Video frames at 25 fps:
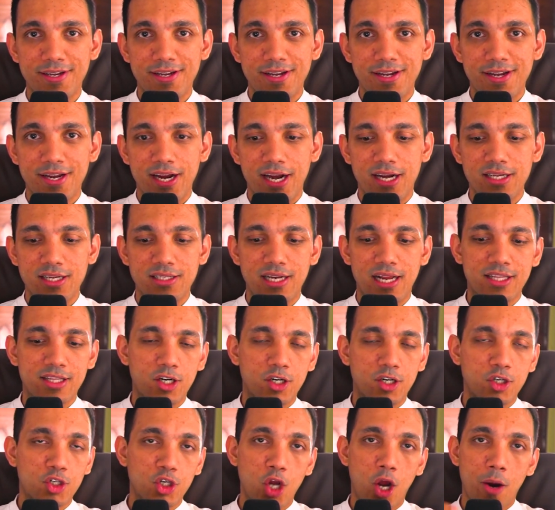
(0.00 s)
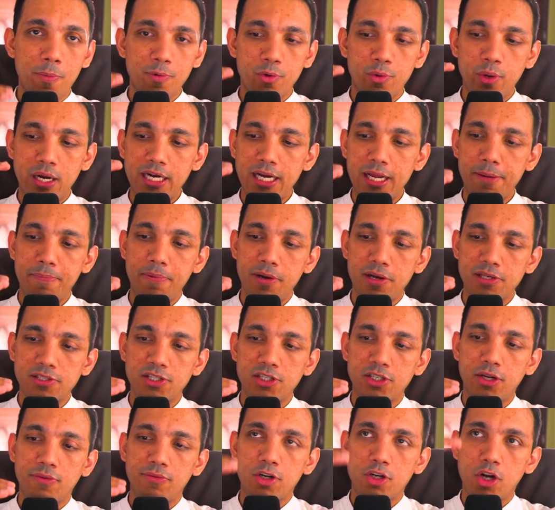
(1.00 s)
it is like the top
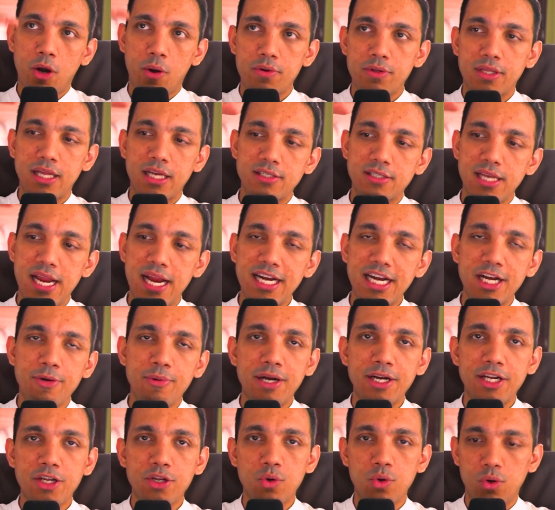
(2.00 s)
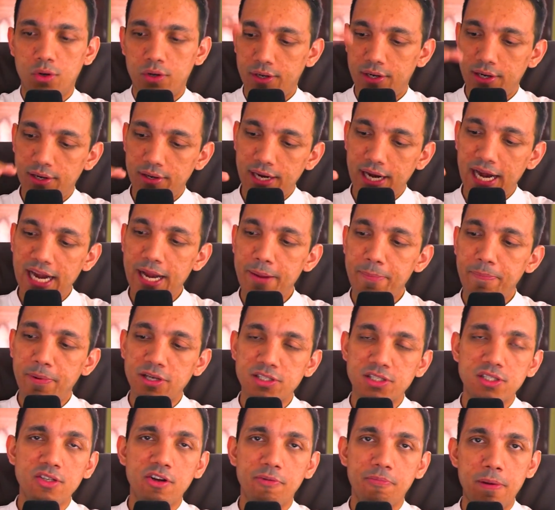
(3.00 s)
20% of the top. There's 80-20 rule.
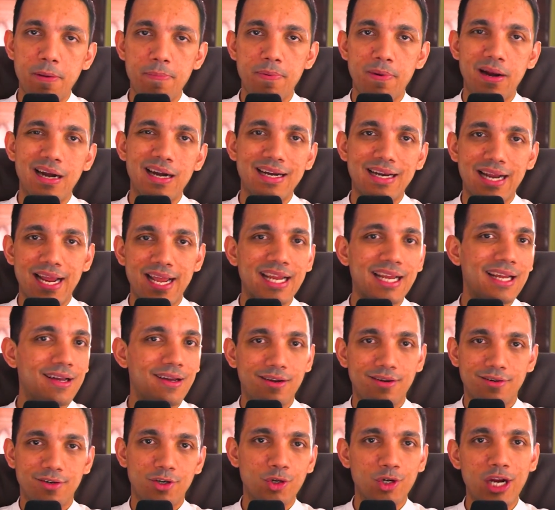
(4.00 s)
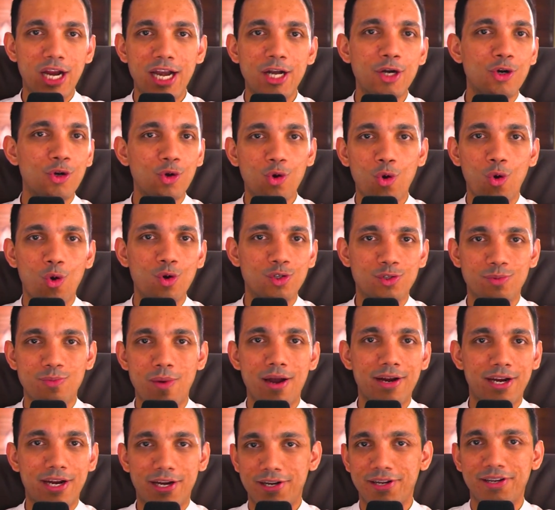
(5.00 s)
80% of people are trying to get into course
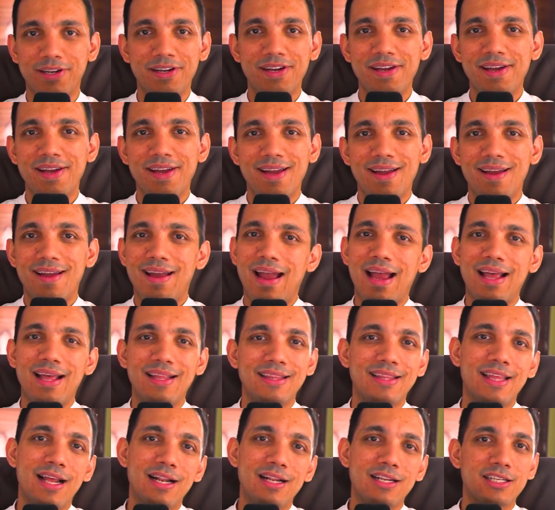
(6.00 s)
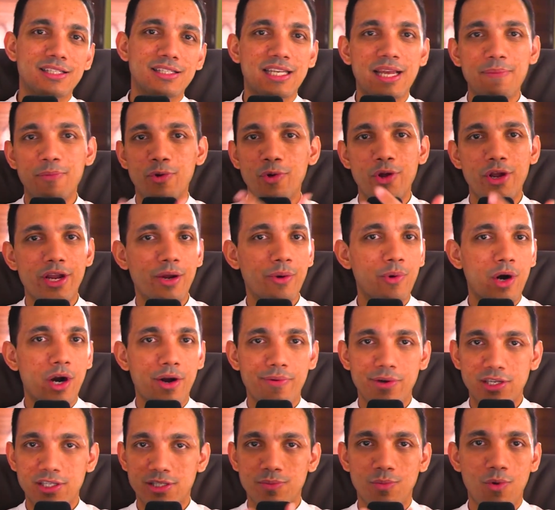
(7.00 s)
market, and they'll just keep doing
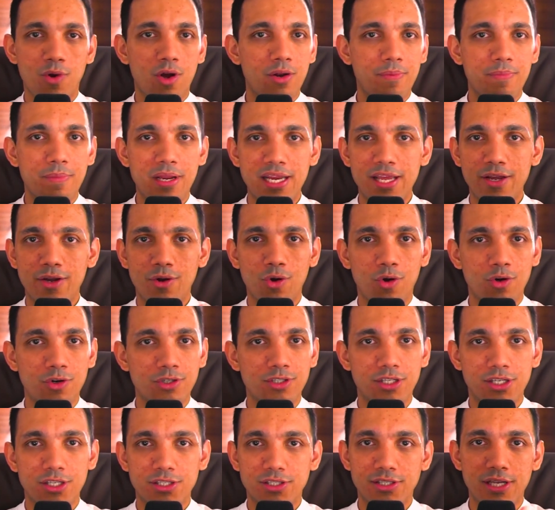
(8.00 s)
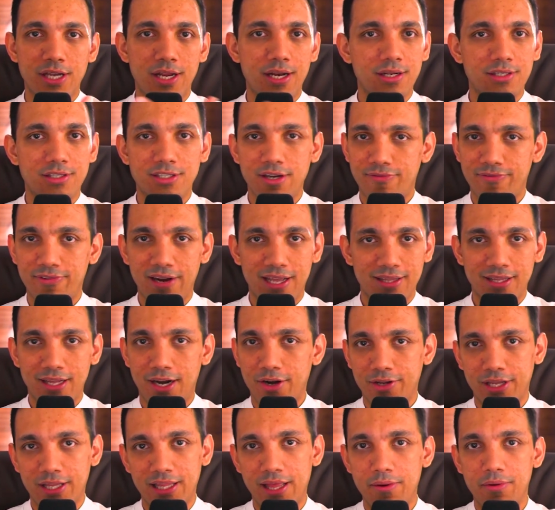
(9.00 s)
whatever small mini courses and stuff like that.
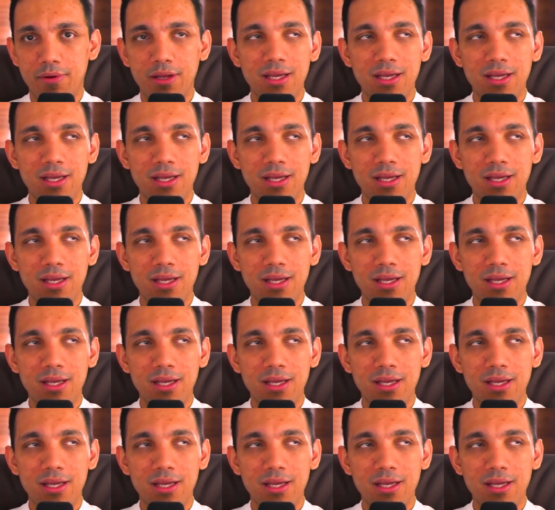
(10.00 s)
Okay,